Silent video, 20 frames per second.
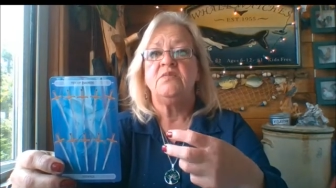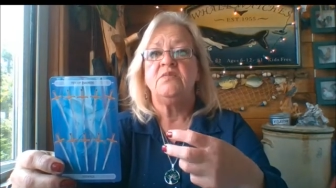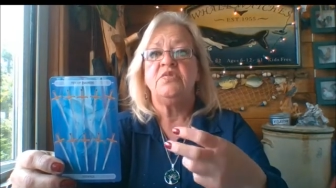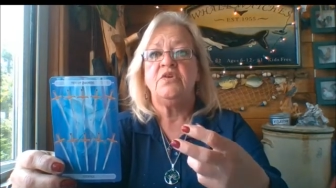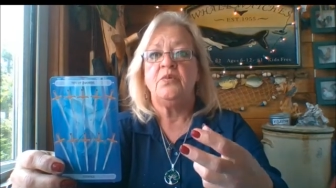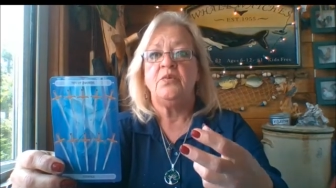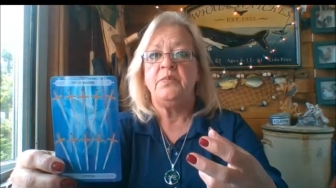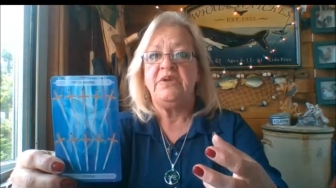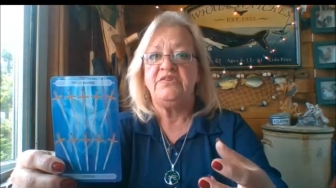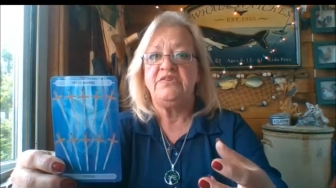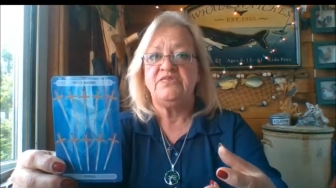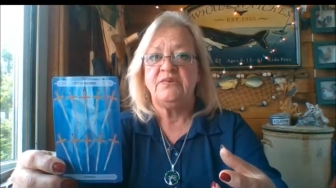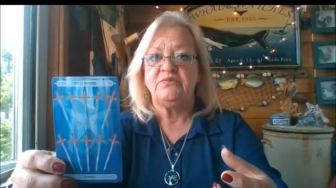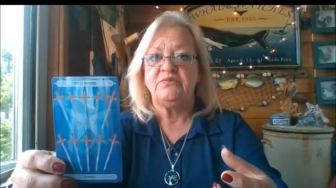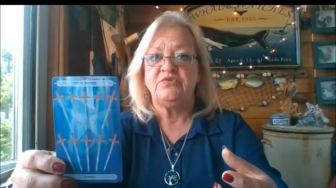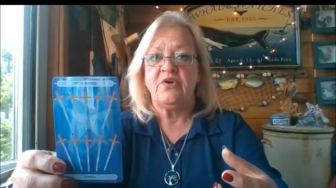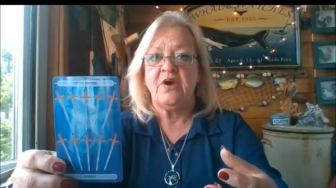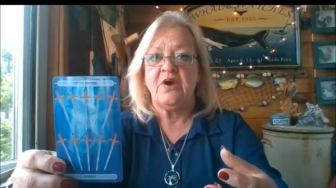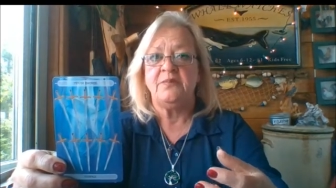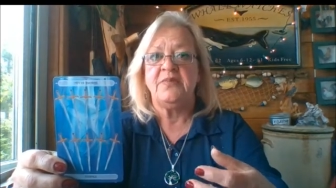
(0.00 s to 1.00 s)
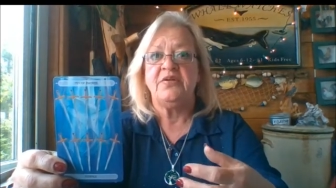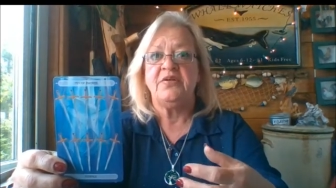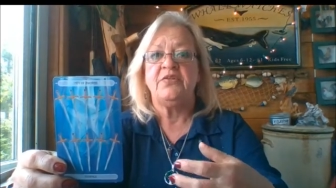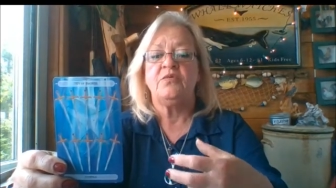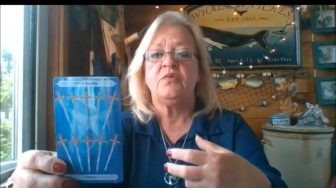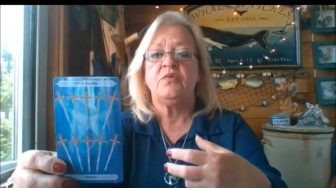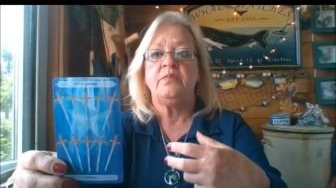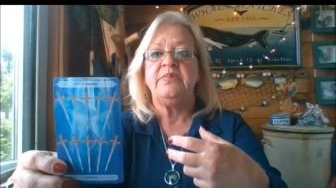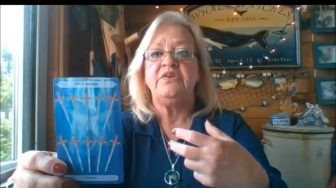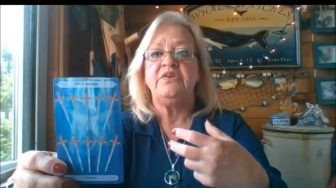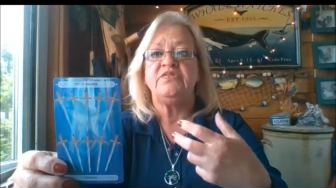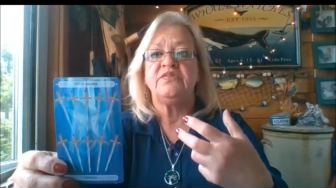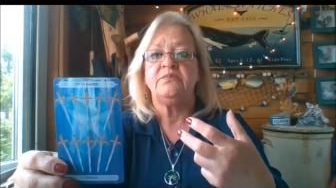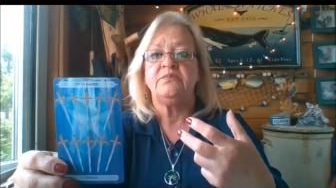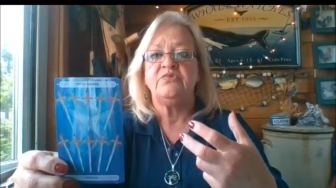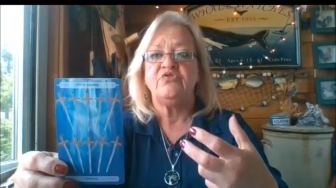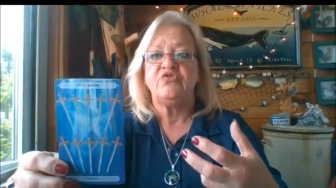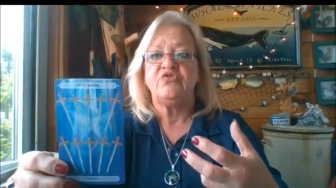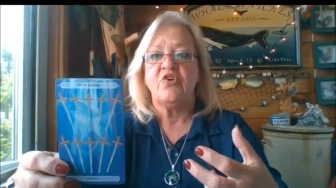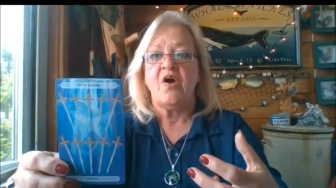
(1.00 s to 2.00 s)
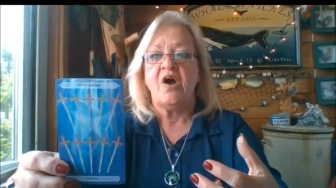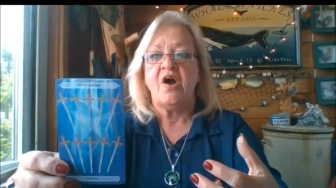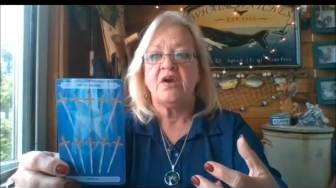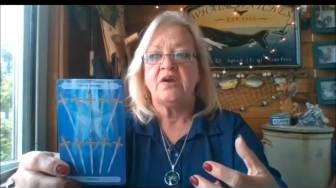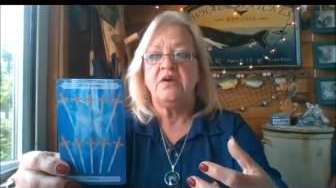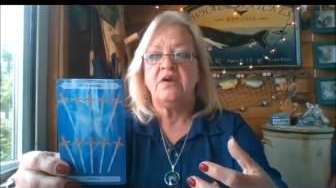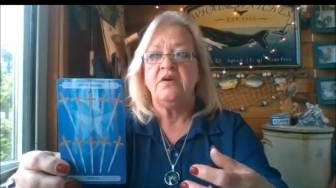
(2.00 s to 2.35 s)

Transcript: There'll be some drama, there will be some shock,